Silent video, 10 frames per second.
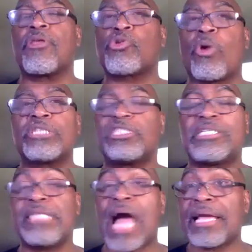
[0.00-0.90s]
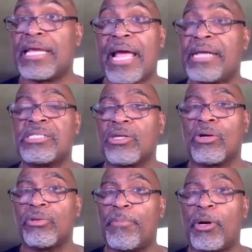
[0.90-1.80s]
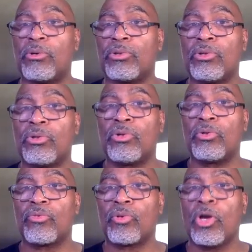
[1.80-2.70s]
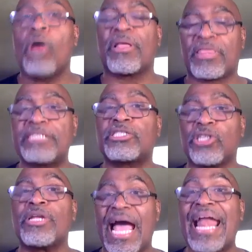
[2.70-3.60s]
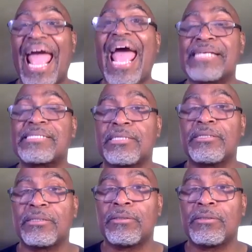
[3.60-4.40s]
of those questions did not get answered on the boat, but they certainly got asked.